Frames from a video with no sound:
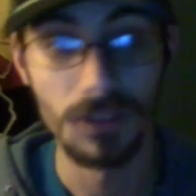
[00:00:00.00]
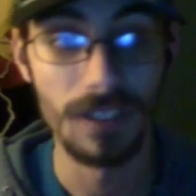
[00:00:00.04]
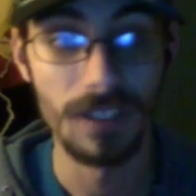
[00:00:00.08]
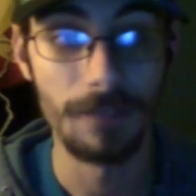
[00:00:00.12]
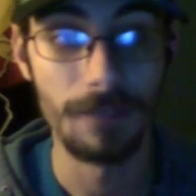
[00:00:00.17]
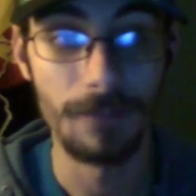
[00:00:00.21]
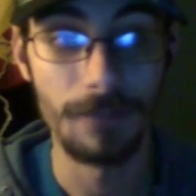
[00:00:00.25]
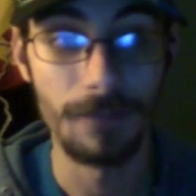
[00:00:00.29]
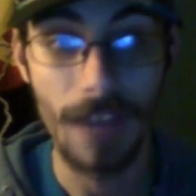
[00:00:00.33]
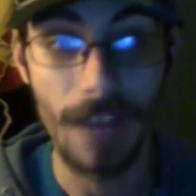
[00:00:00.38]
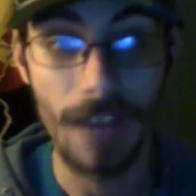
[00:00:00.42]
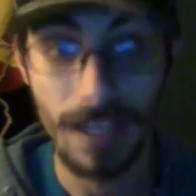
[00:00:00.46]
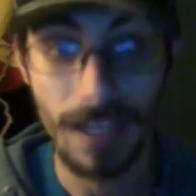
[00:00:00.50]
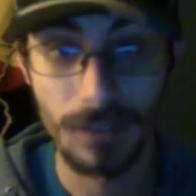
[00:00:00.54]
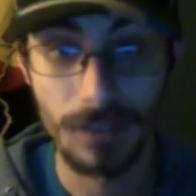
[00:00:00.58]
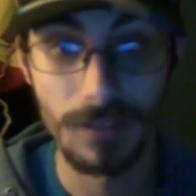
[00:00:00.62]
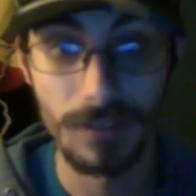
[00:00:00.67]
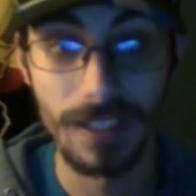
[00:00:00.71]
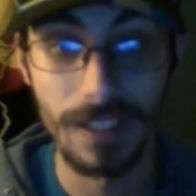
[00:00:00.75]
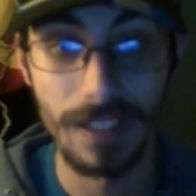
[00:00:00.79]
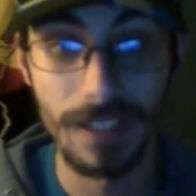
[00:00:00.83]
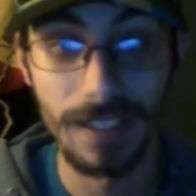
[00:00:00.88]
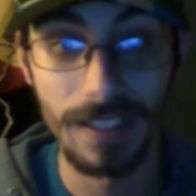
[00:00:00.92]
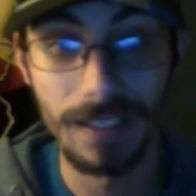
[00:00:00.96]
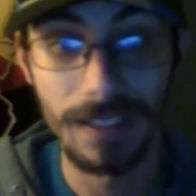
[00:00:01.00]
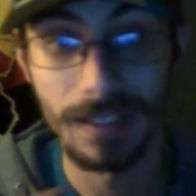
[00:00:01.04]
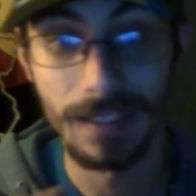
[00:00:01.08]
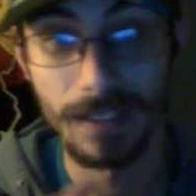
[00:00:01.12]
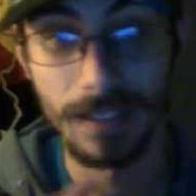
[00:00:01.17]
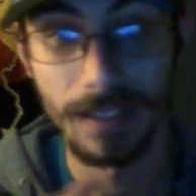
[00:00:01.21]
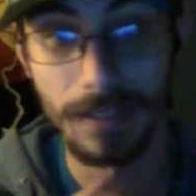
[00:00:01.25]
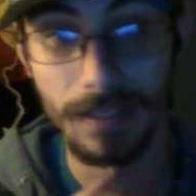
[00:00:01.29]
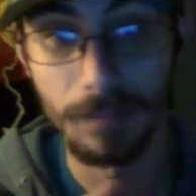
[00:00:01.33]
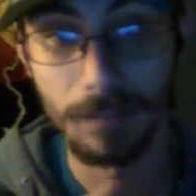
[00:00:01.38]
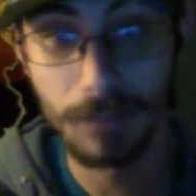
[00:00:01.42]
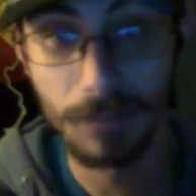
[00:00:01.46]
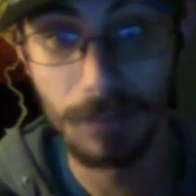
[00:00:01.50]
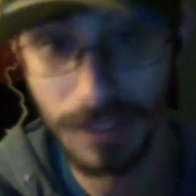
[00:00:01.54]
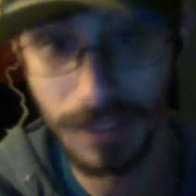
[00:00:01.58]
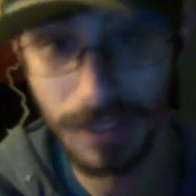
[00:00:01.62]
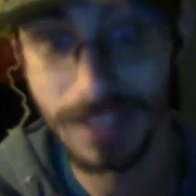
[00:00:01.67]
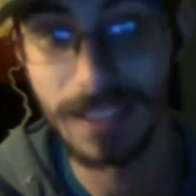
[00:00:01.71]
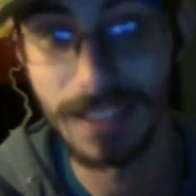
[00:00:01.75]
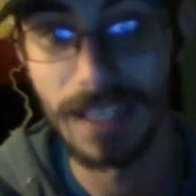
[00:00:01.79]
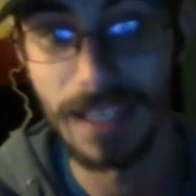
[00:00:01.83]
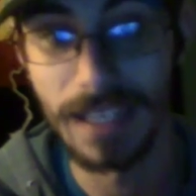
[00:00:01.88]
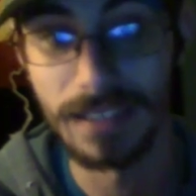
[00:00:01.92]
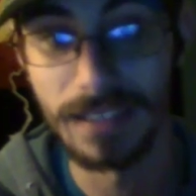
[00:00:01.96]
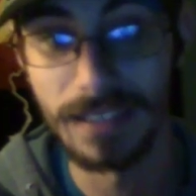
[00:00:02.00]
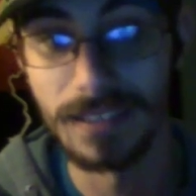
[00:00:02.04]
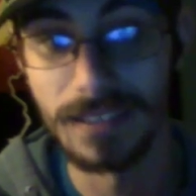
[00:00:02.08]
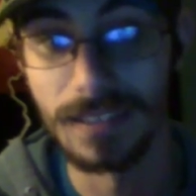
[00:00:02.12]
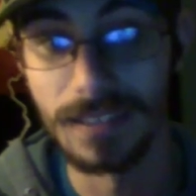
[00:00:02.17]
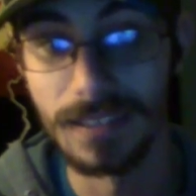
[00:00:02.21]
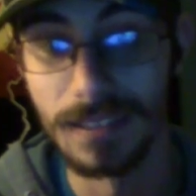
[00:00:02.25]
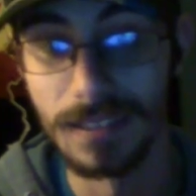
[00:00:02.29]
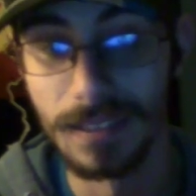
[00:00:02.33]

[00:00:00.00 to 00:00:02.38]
factory preset